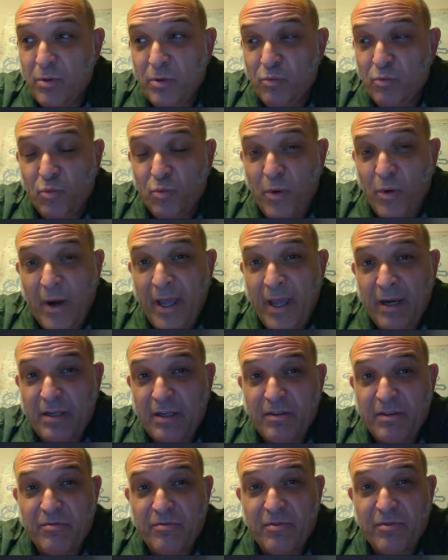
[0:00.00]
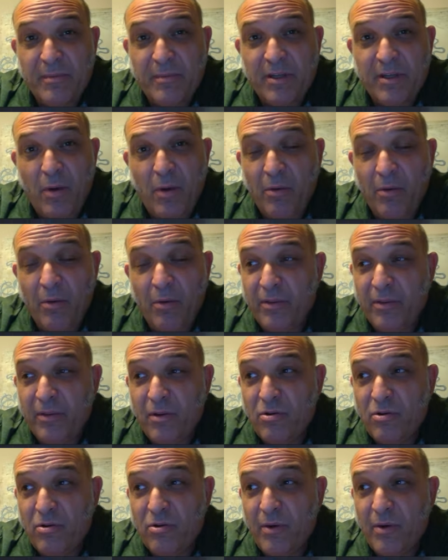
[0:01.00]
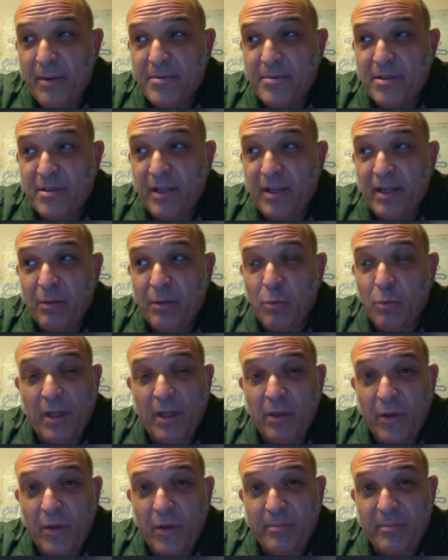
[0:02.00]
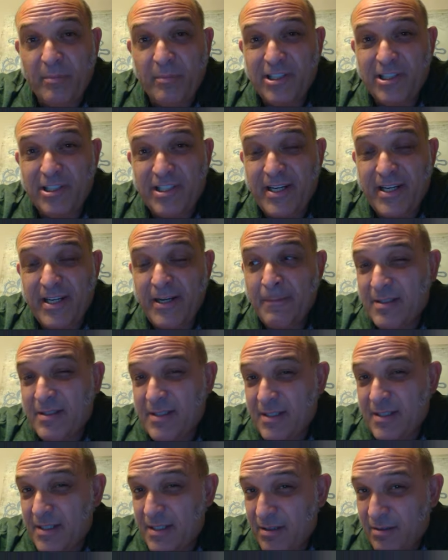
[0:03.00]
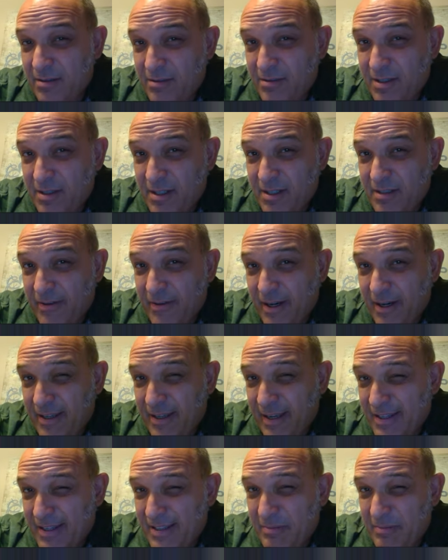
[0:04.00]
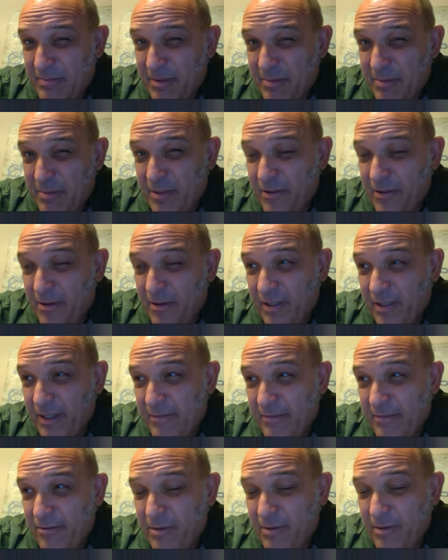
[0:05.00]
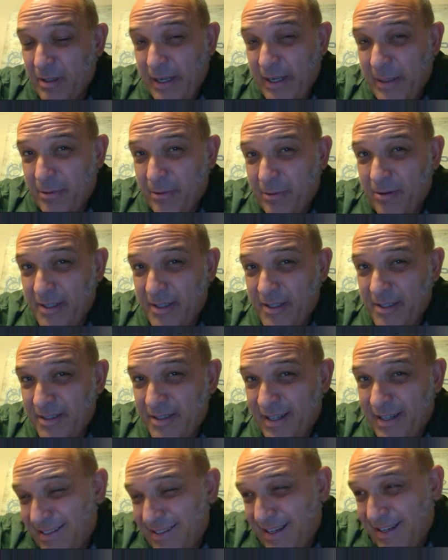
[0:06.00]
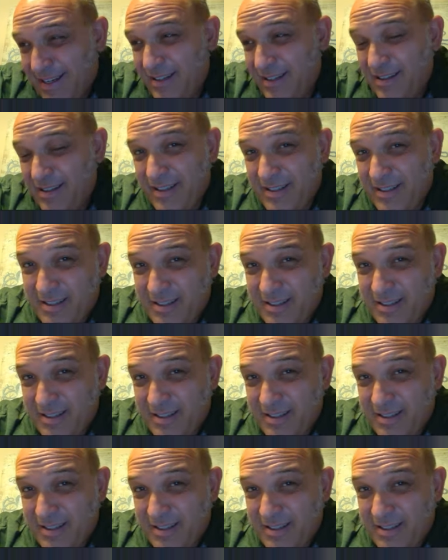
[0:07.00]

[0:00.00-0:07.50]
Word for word: and ran extremely well with no corruption like a well oiled machine, does it still justify taxing people on their labor? labor? Isn't that kind of like